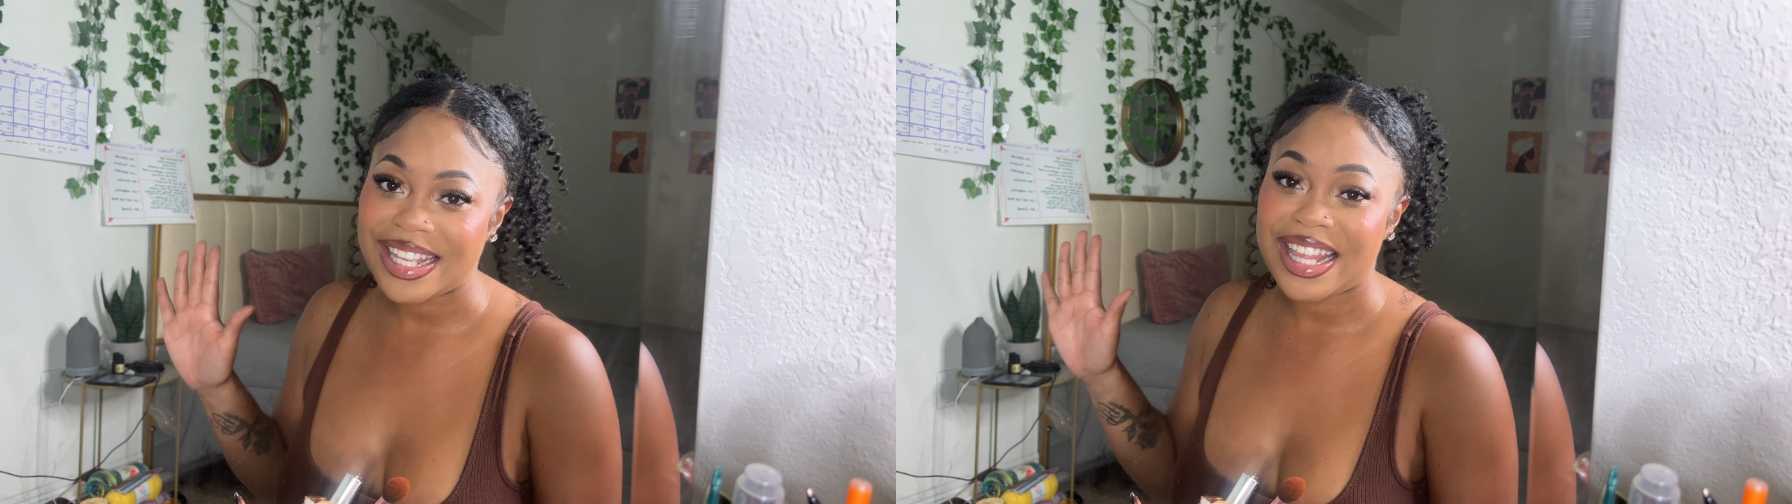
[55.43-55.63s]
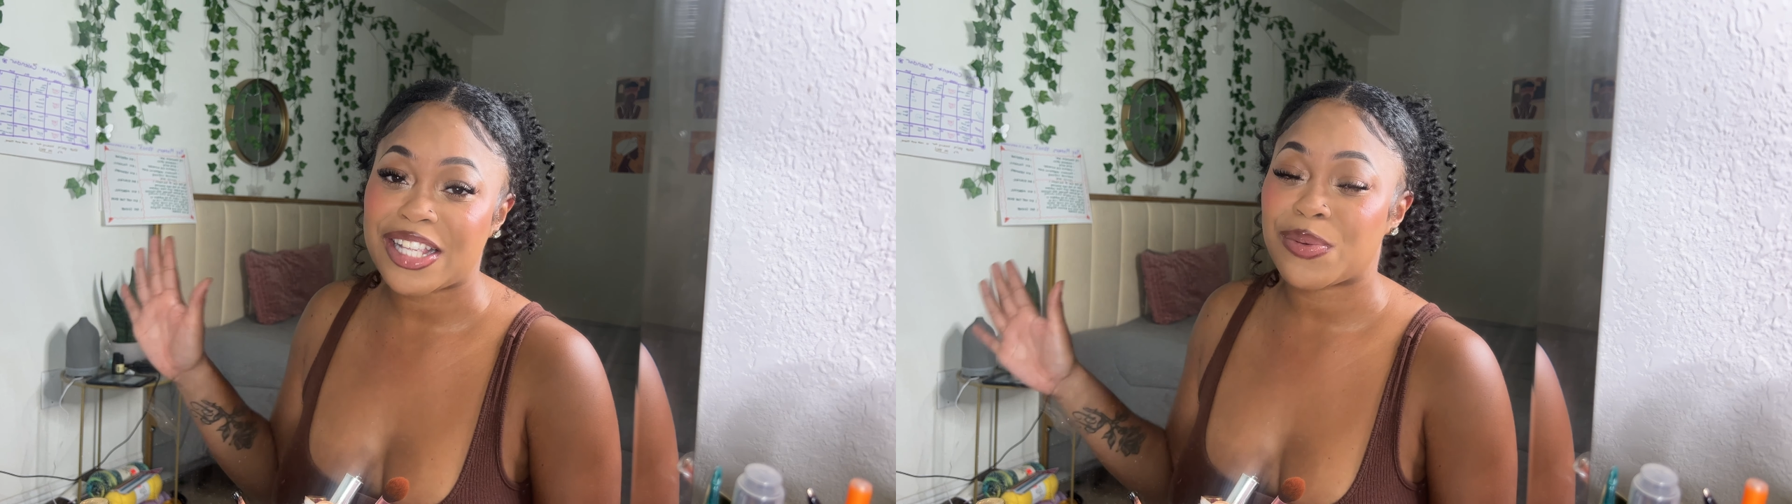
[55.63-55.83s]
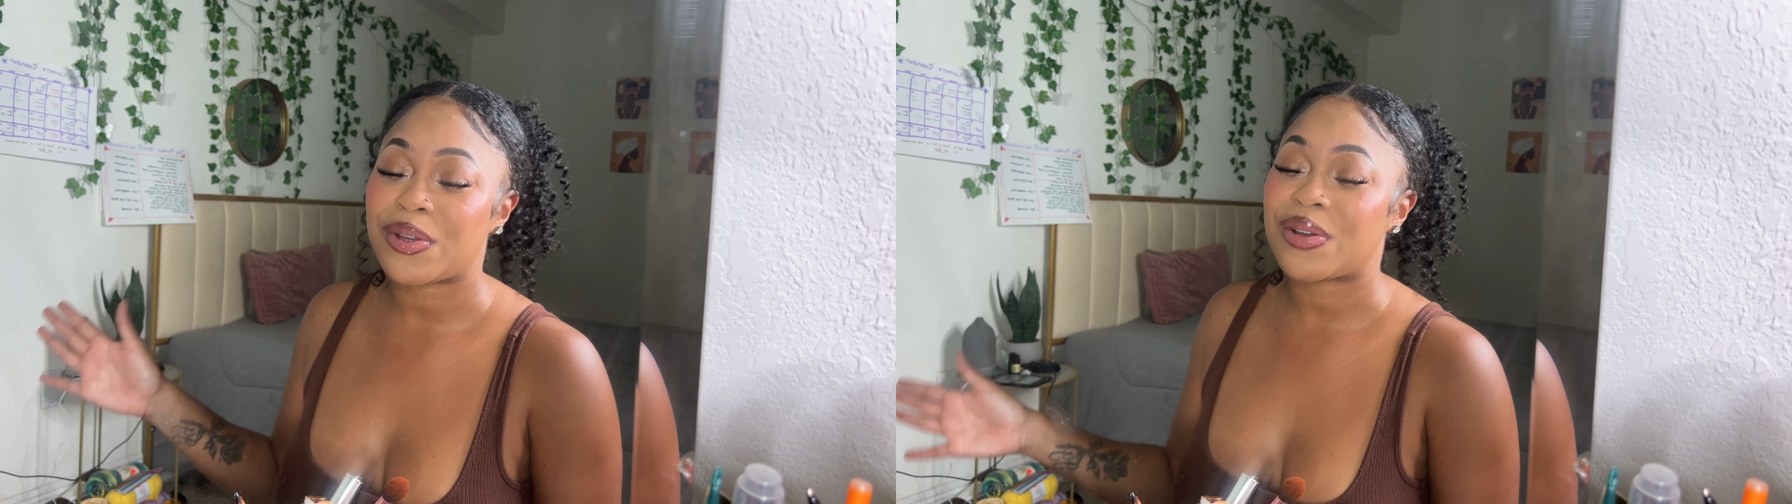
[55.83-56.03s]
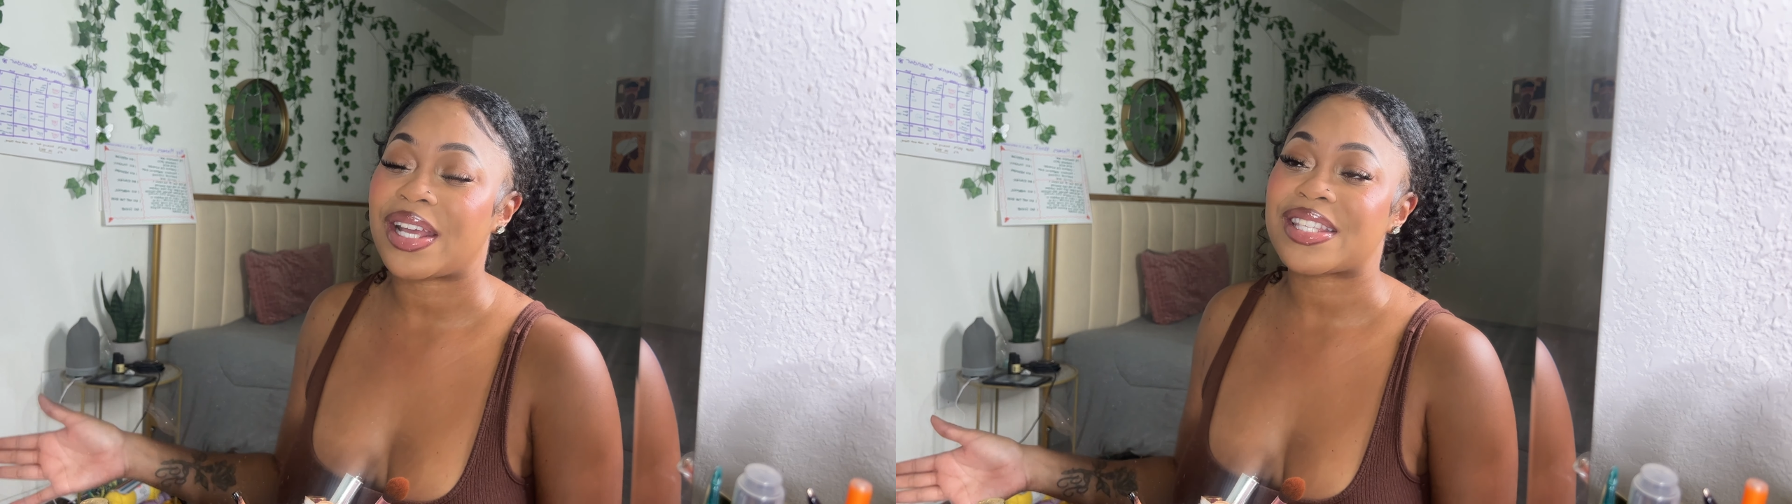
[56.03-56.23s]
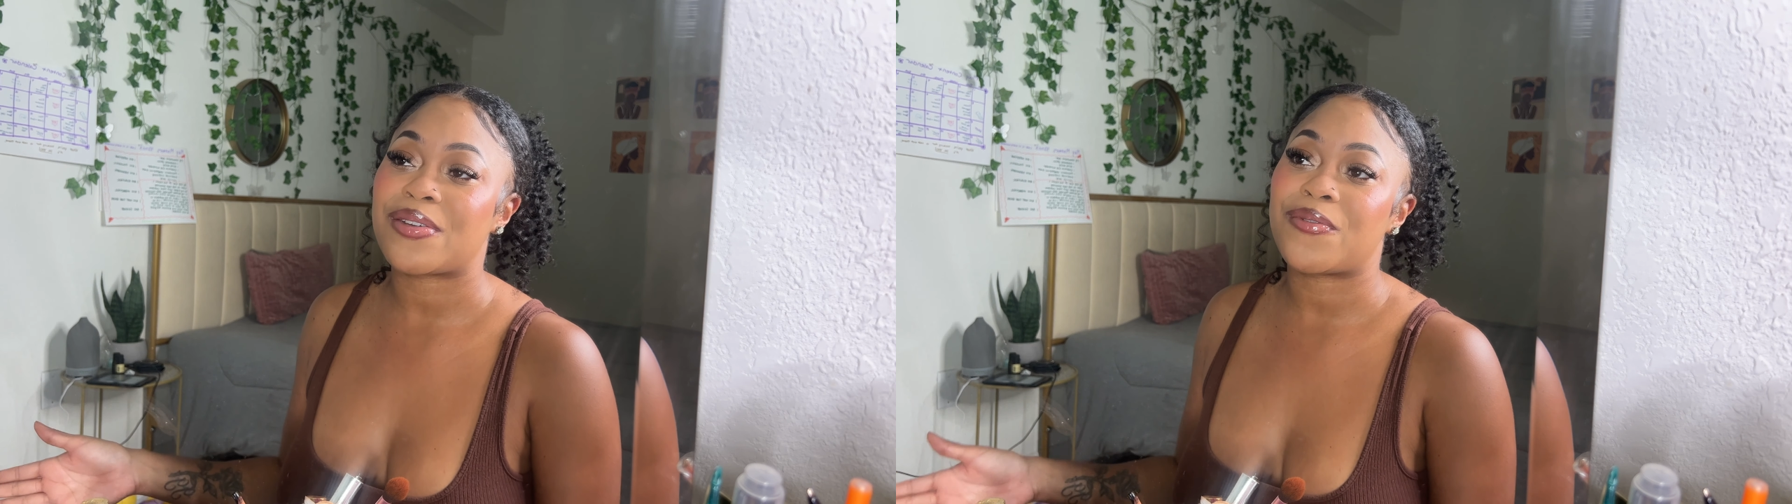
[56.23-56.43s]
That's where you
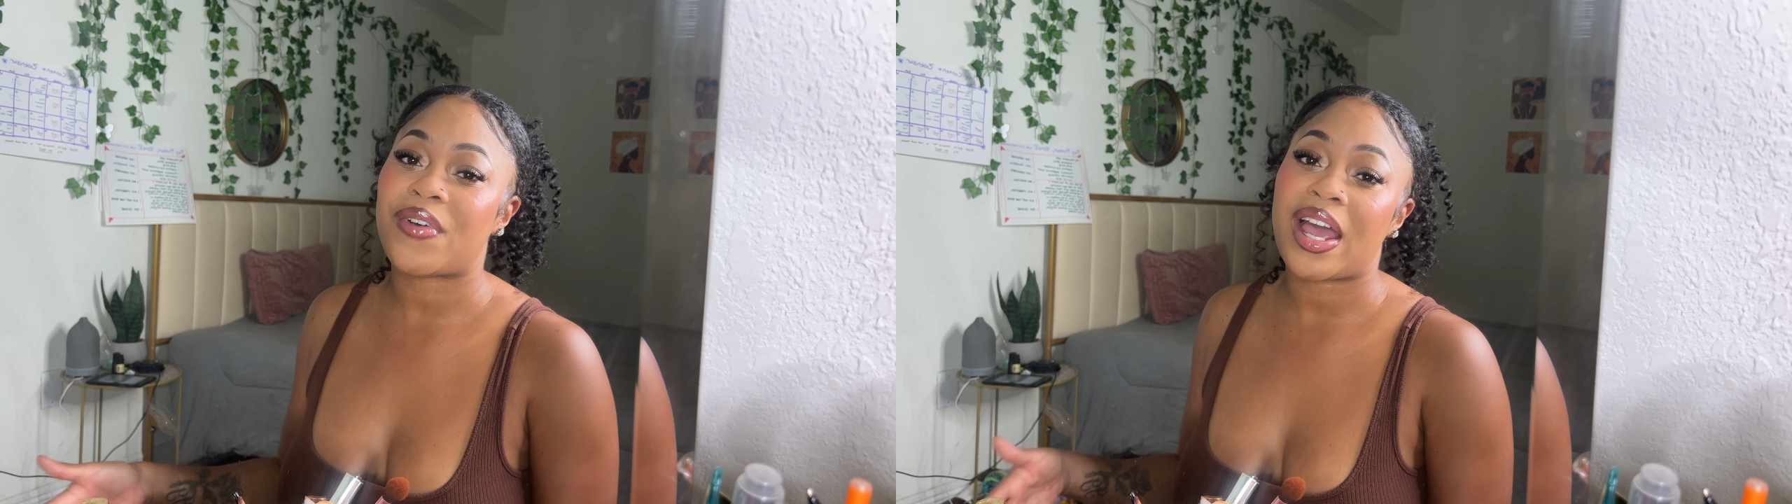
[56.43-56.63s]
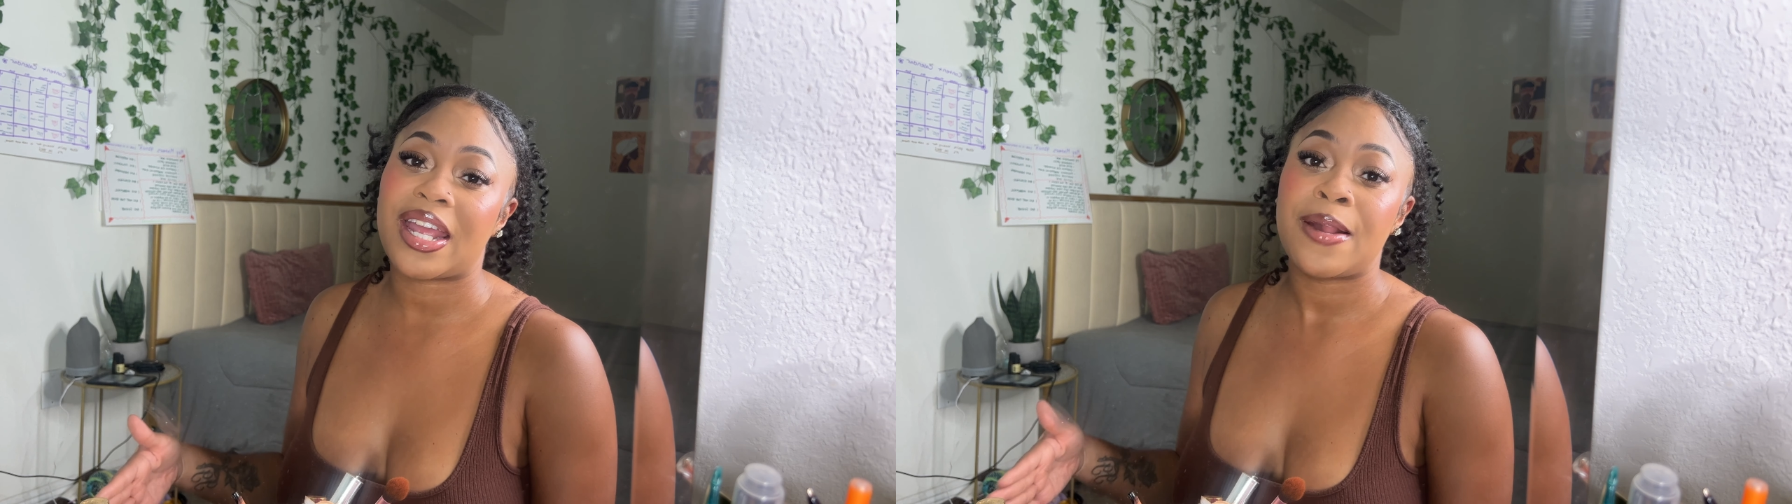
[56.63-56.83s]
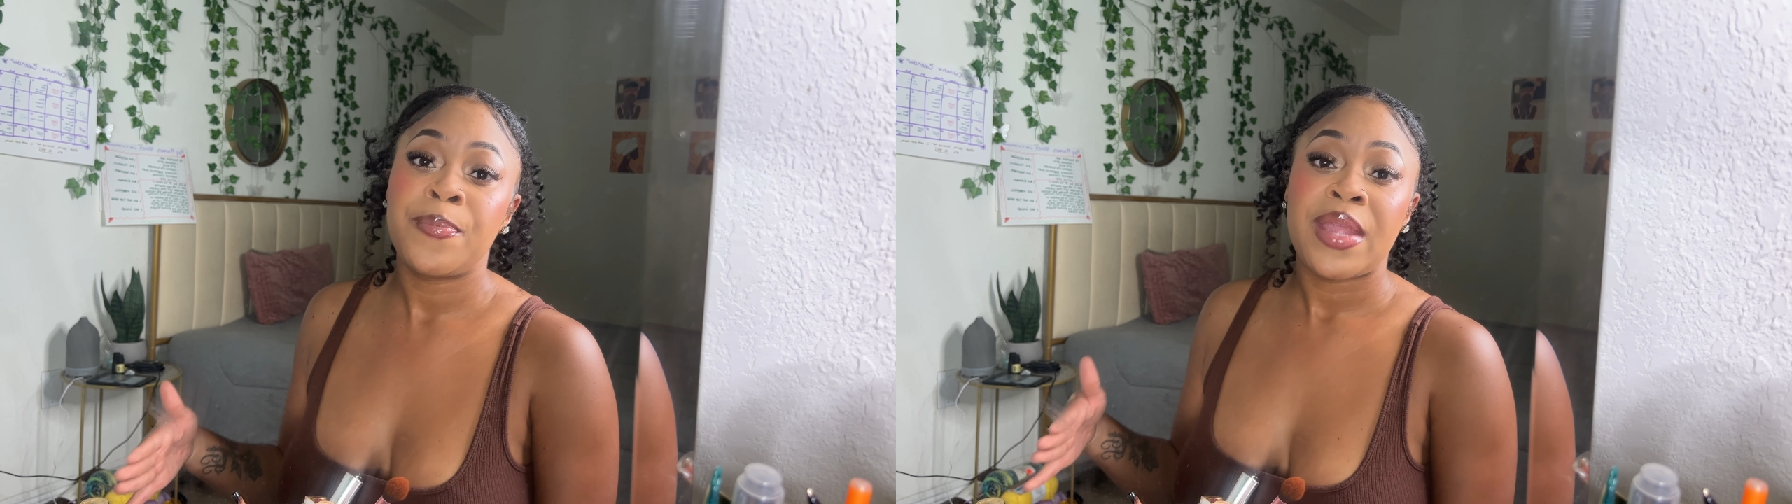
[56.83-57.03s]
guys can find